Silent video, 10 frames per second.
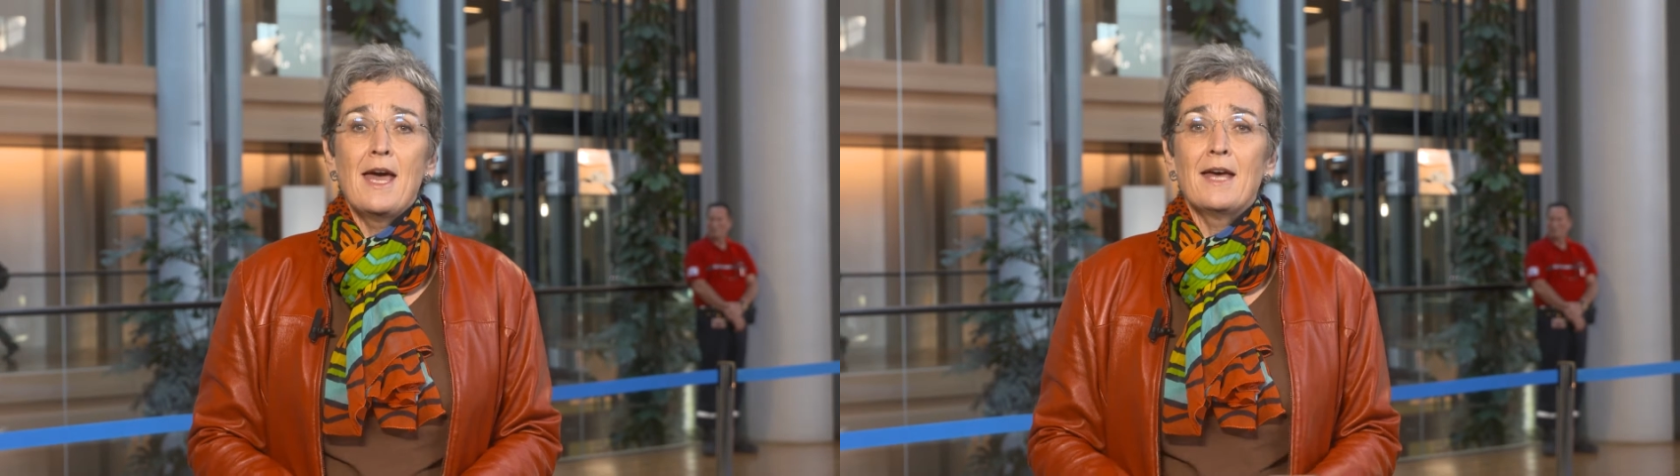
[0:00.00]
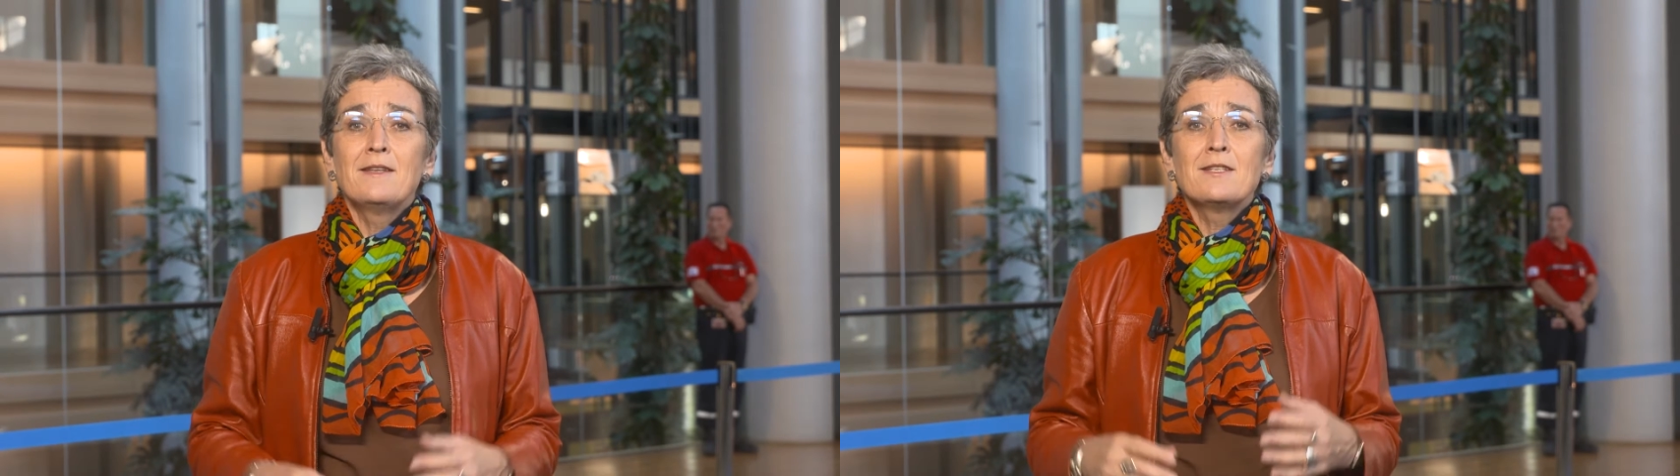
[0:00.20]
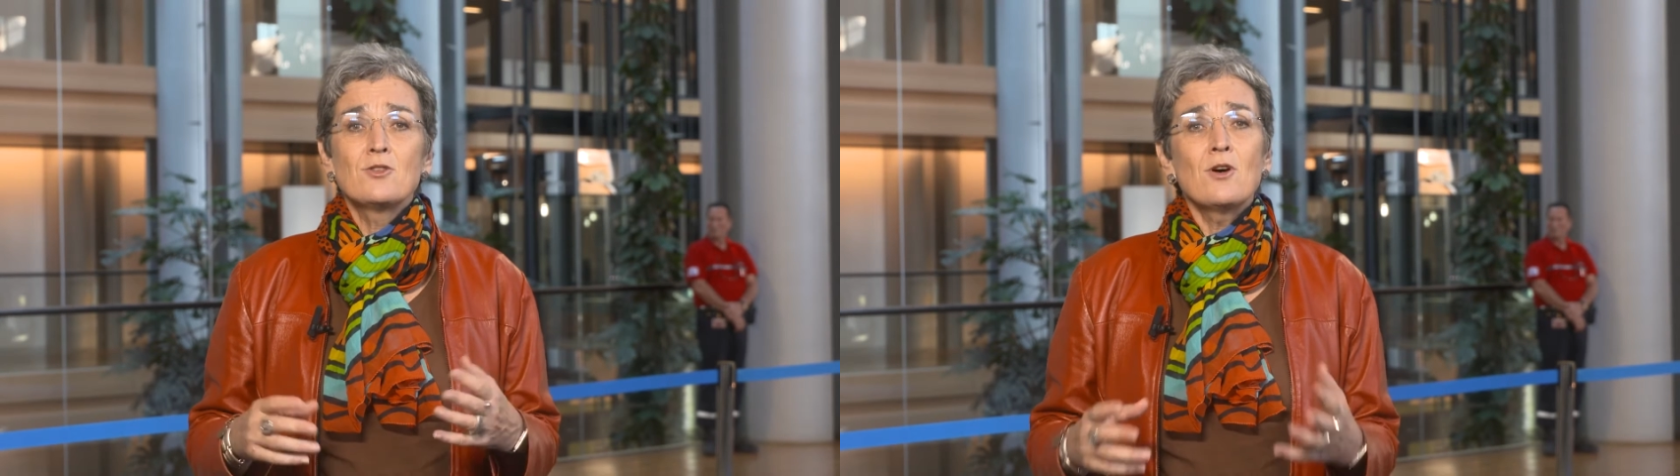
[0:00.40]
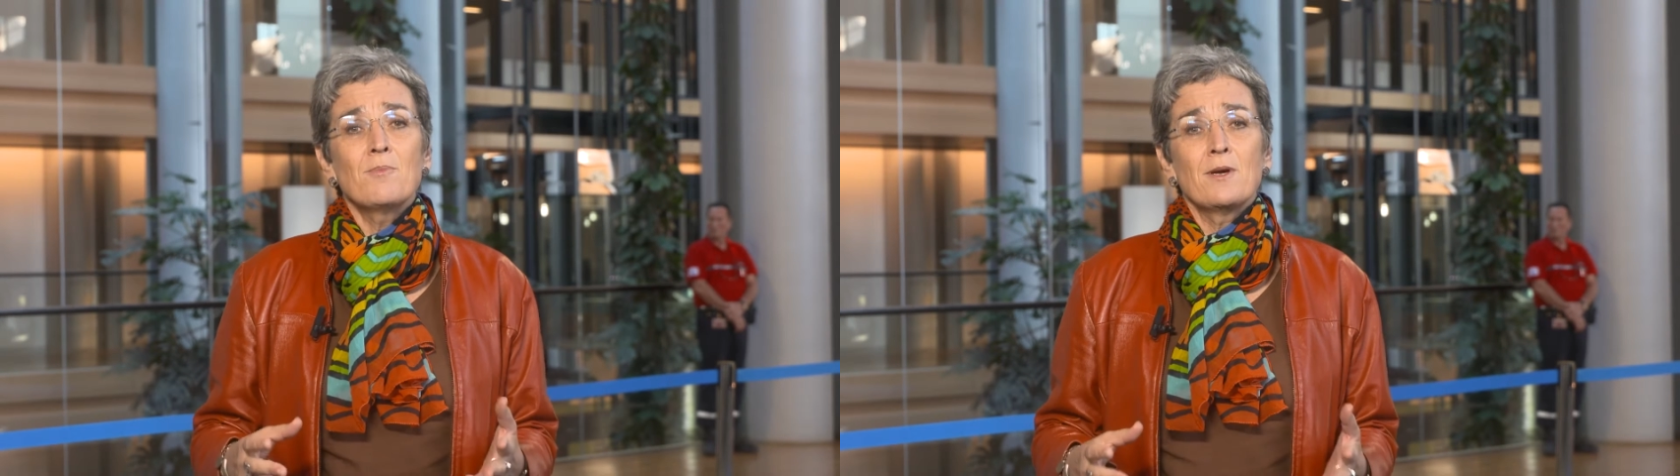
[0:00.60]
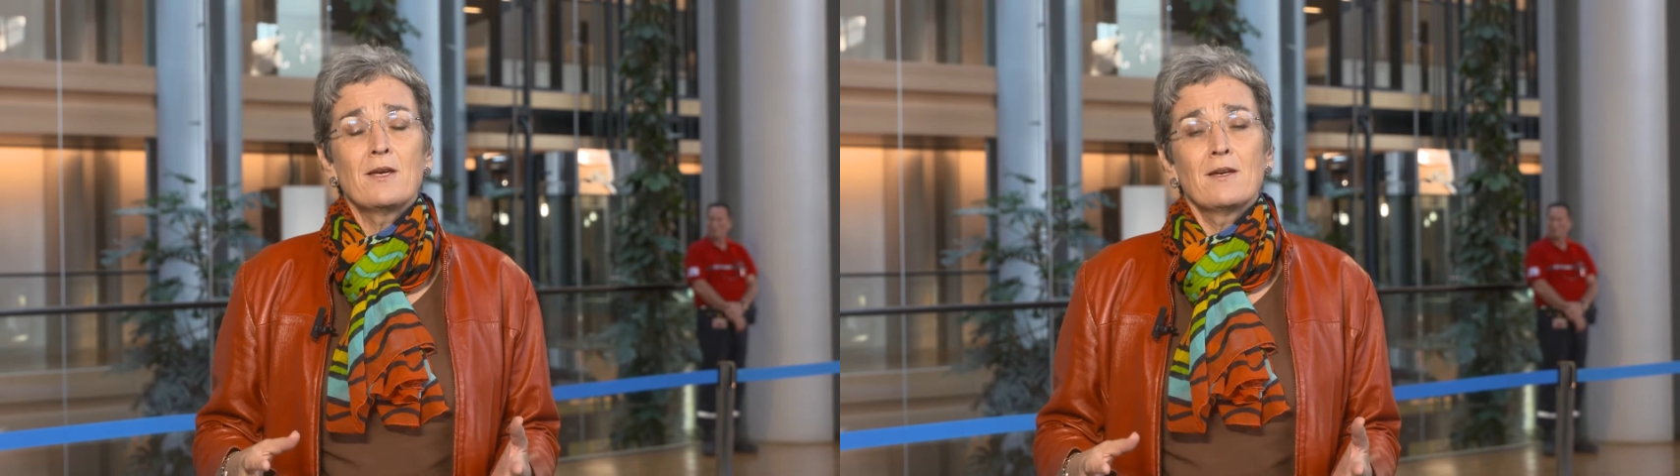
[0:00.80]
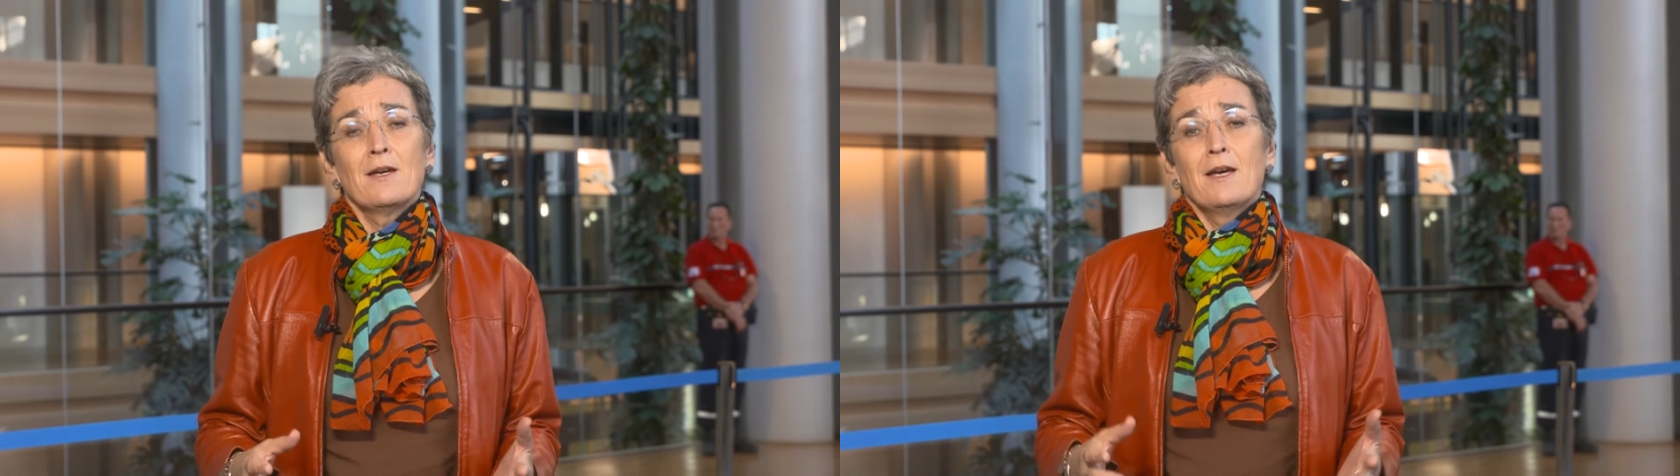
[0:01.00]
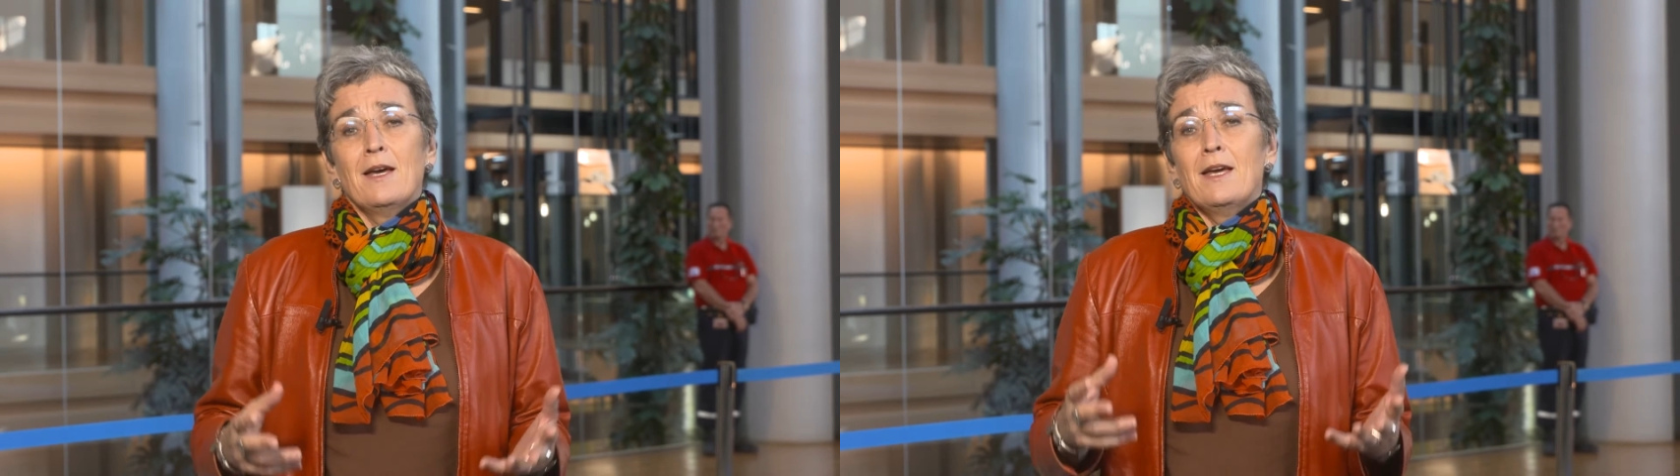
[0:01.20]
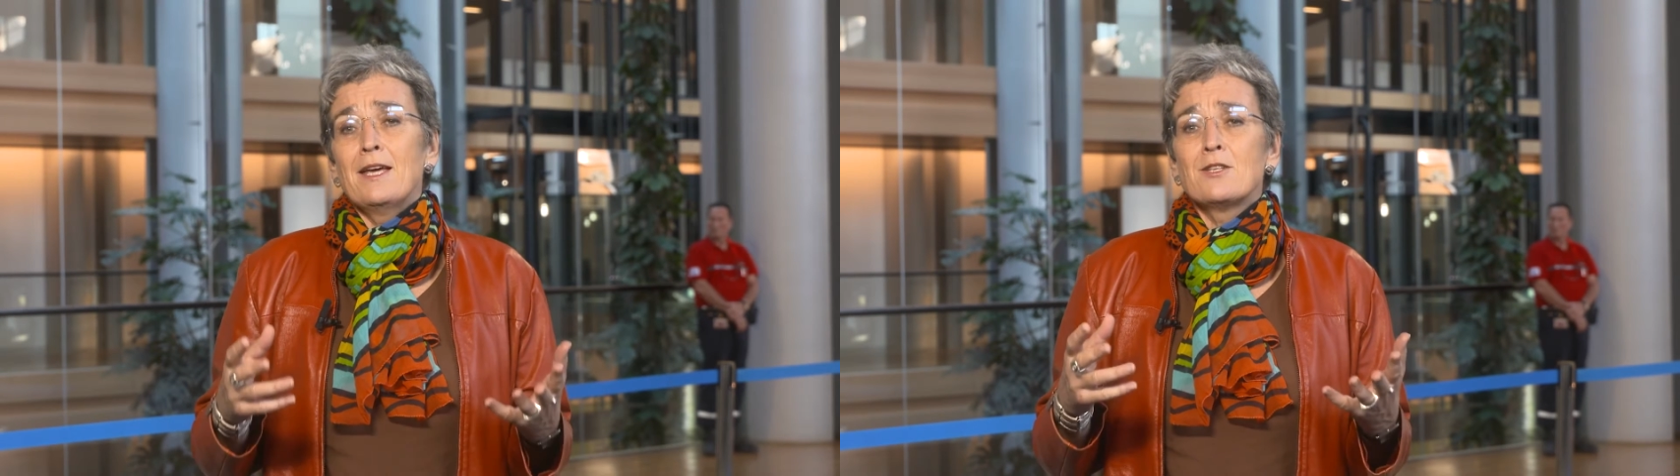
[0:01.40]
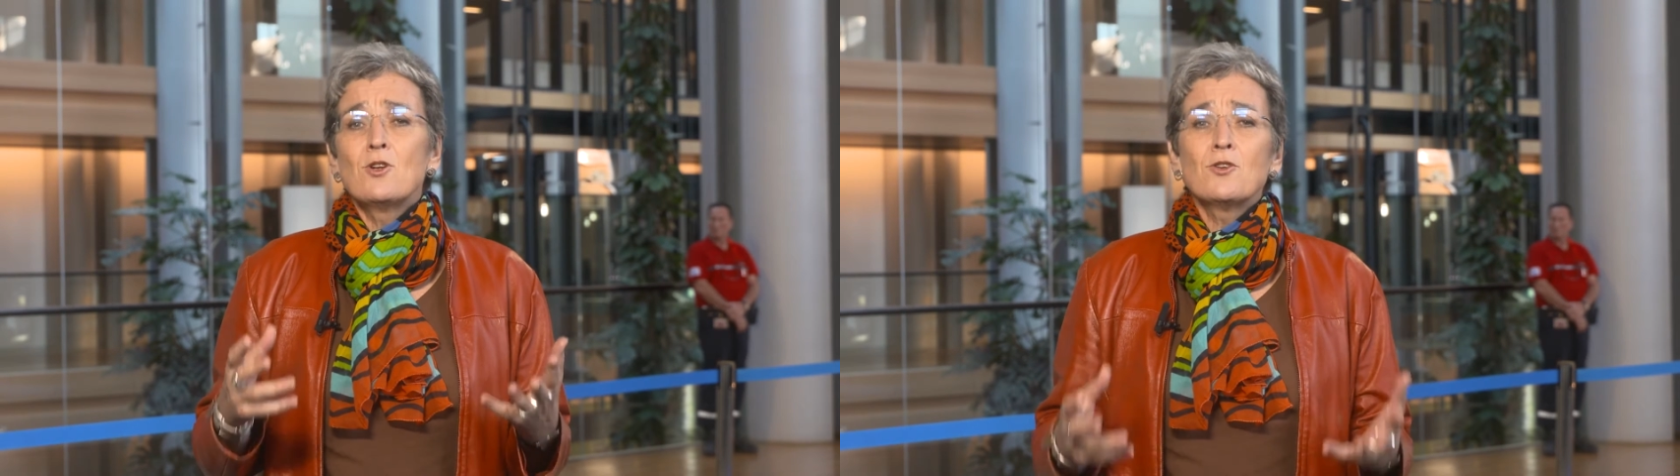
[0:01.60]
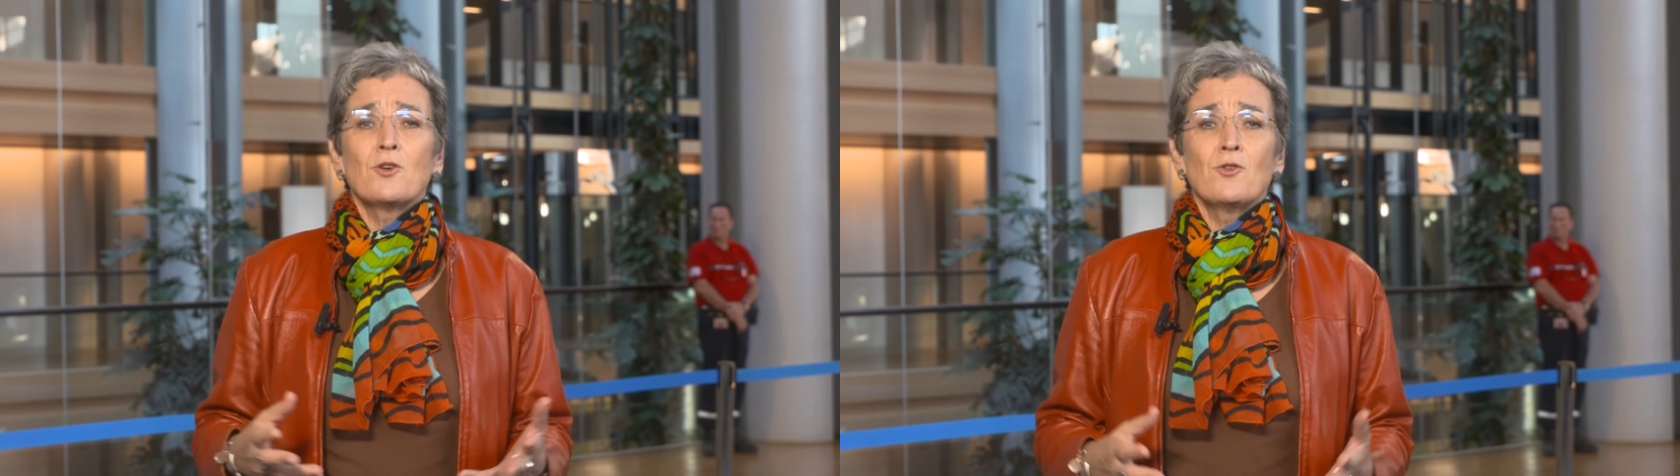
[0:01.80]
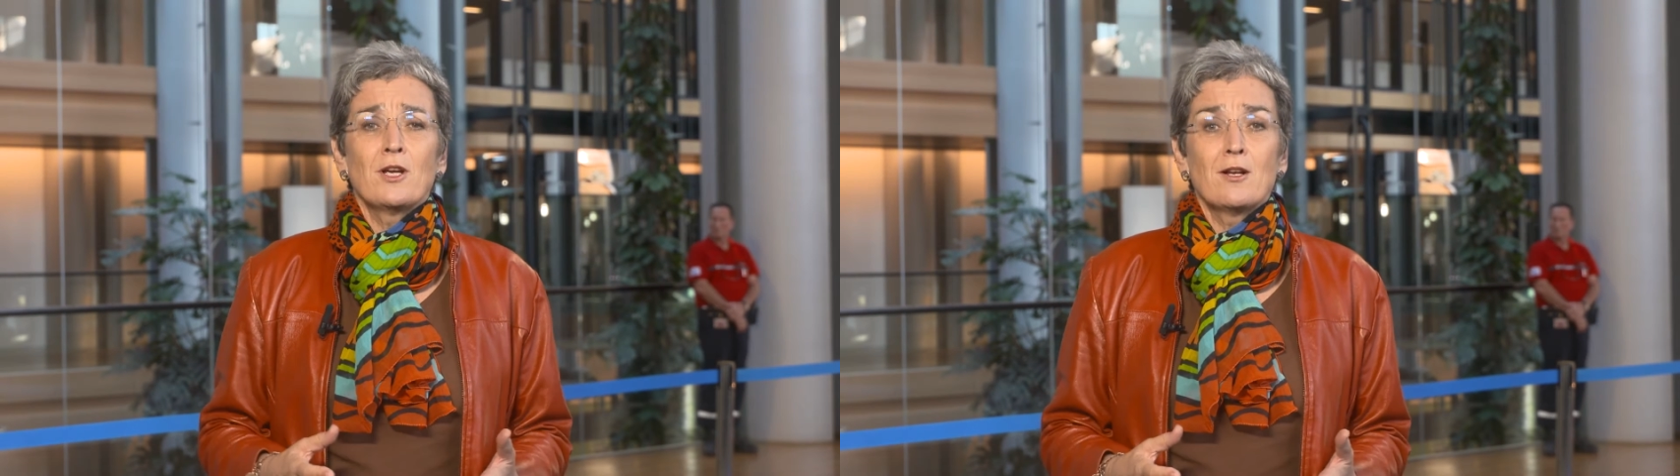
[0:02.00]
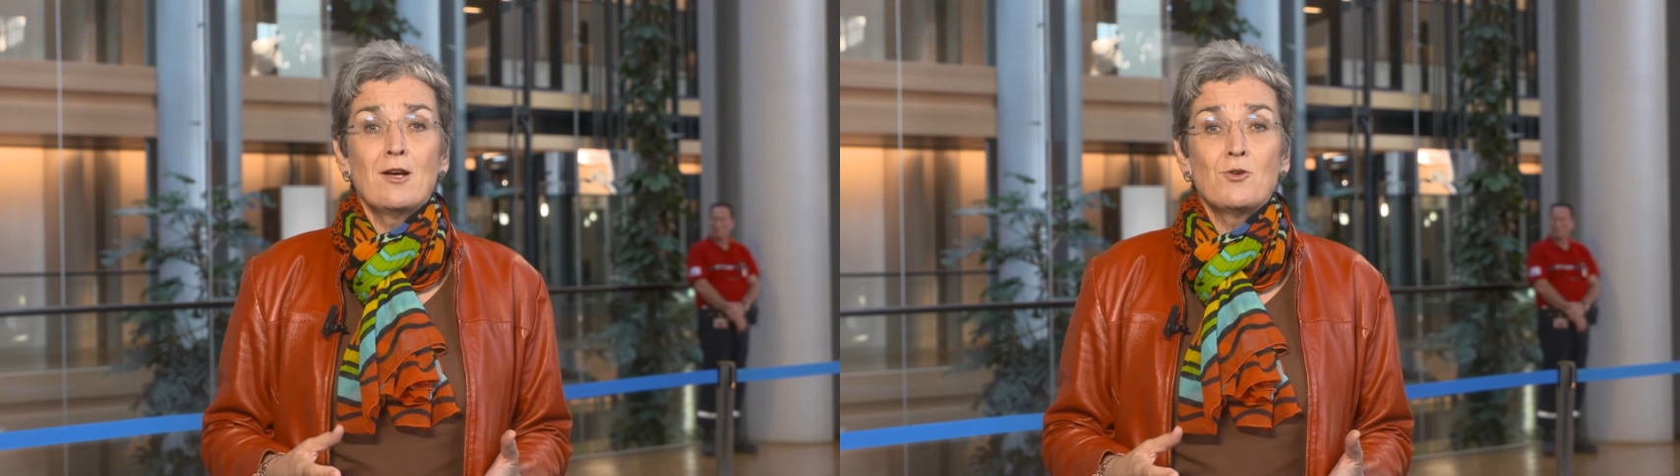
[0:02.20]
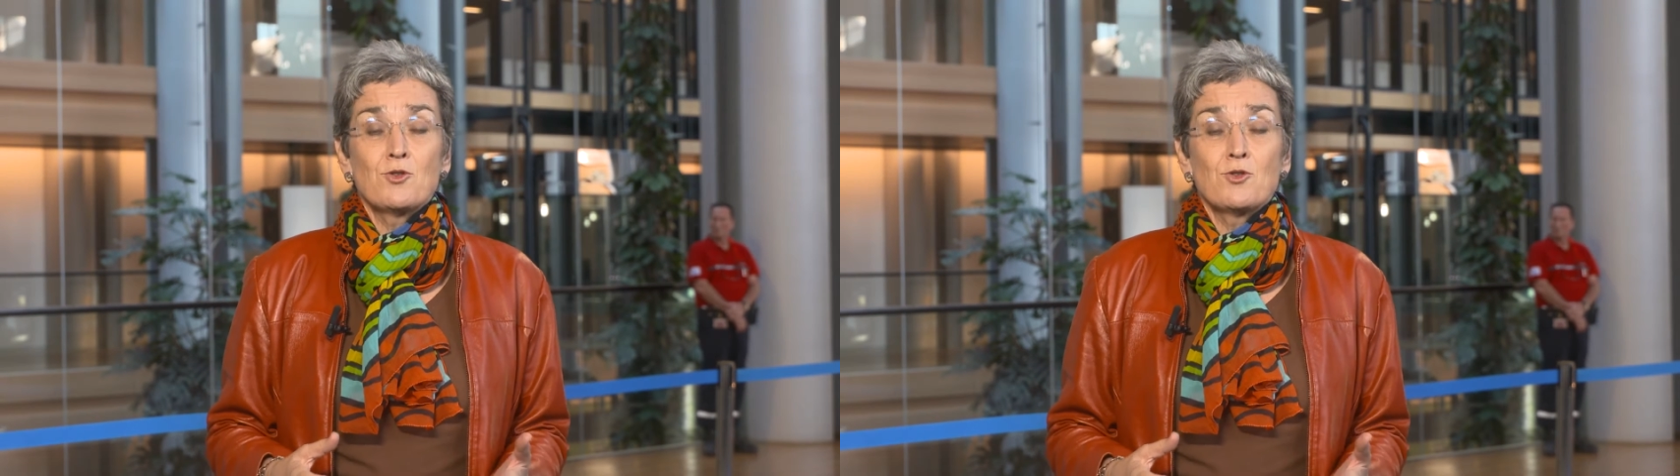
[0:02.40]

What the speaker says: And this topic is not only close